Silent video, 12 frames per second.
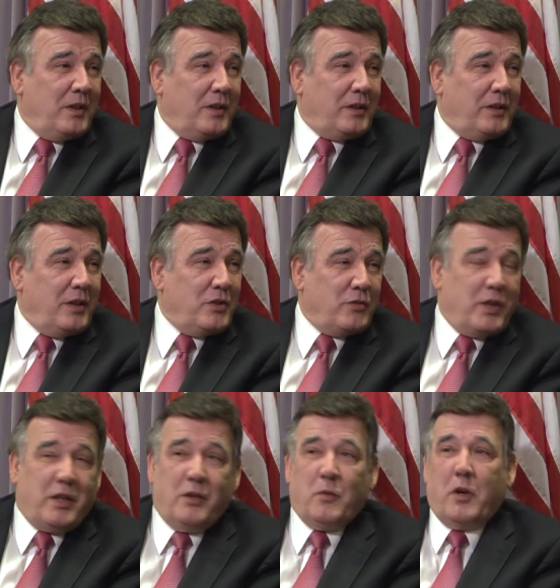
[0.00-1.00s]
clean
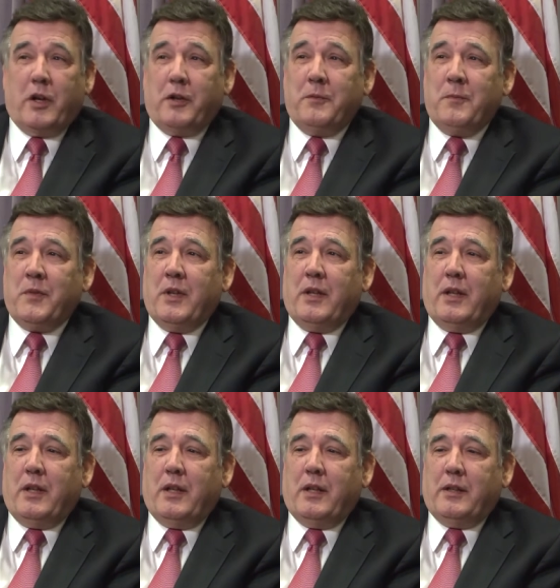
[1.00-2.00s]
drinking water,
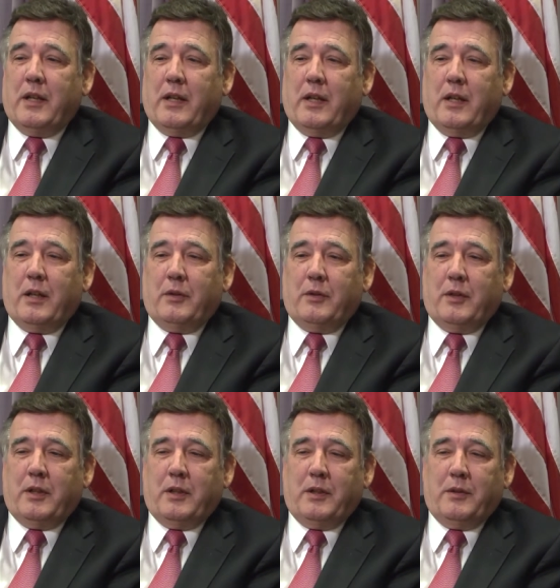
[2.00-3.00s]
and that
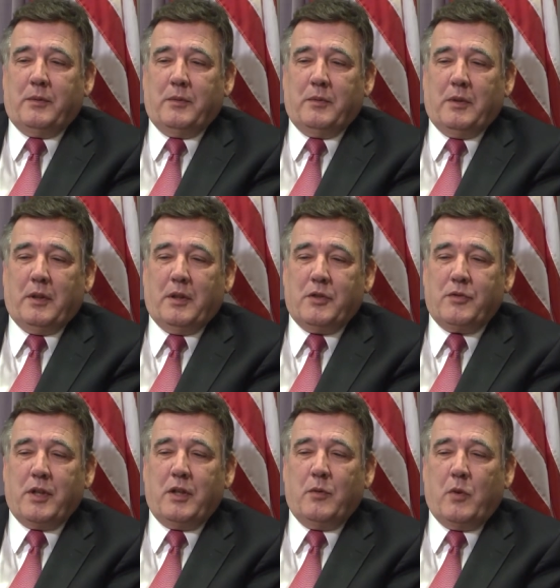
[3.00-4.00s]
our
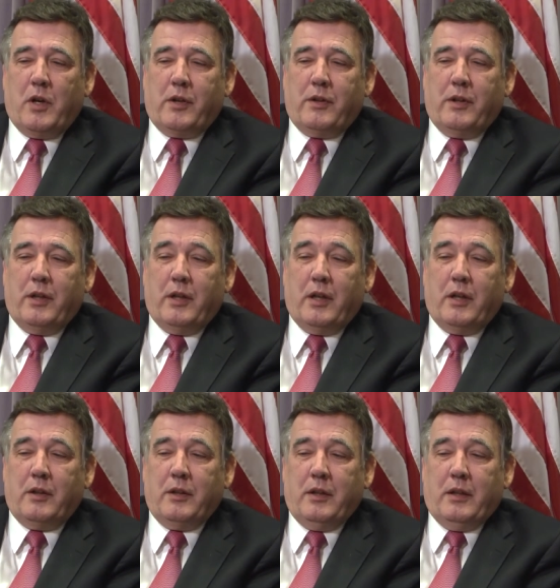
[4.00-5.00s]
drinking water in
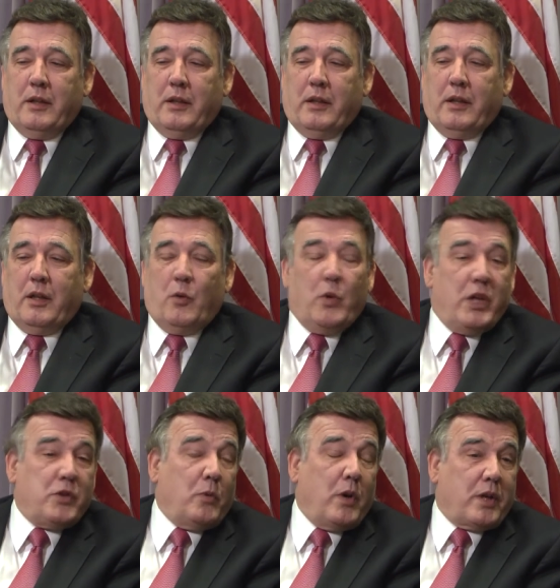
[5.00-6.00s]
our
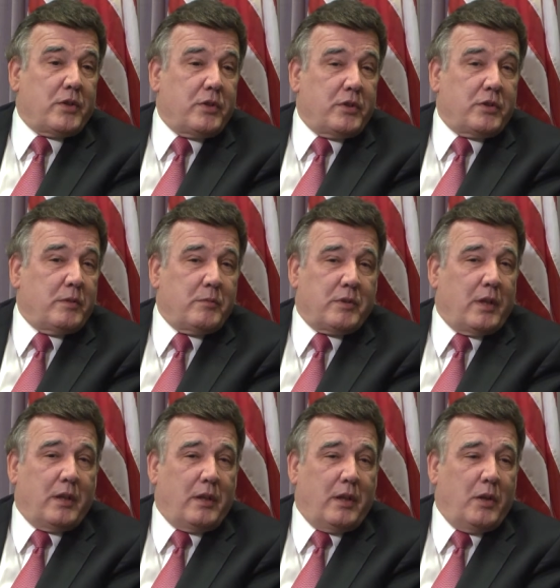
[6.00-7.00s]
wastewater systems
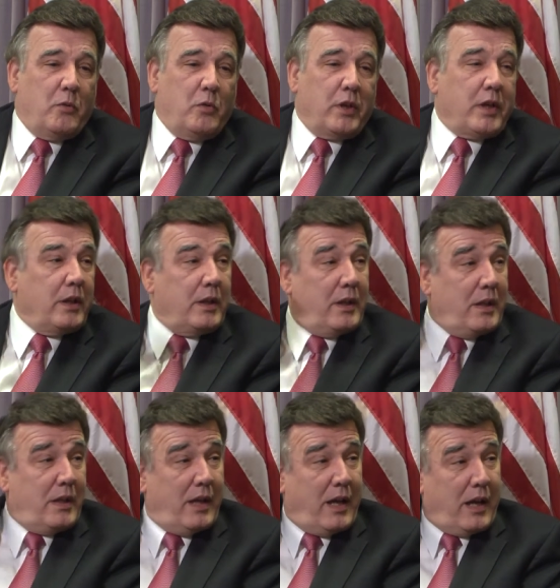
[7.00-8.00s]
are working
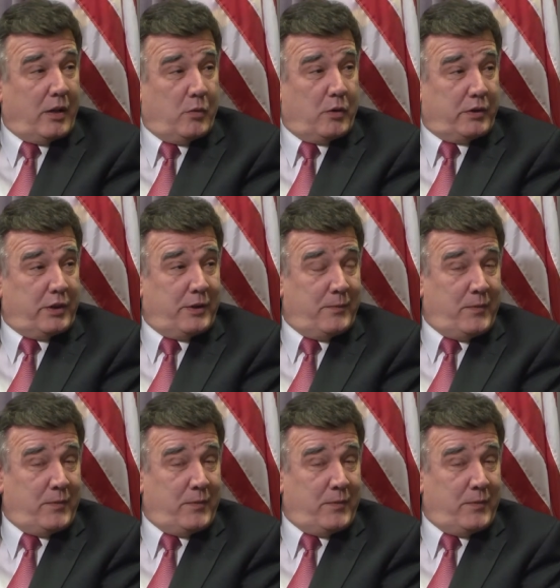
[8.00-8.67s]
adequately.